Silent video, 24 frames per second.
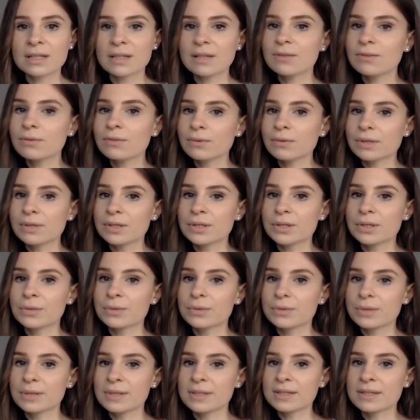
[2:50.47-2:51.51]
influence
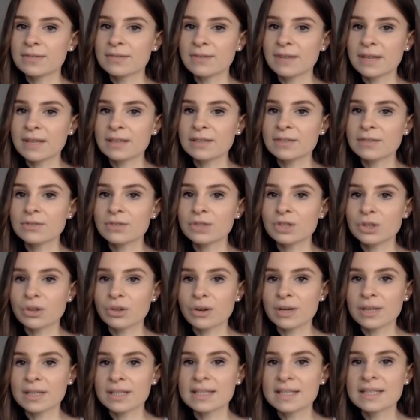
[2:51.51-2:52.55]
users' effective
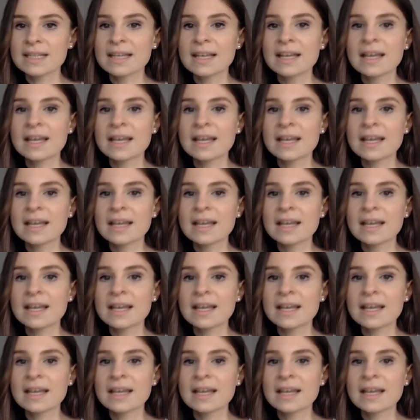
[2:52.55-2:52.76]
choice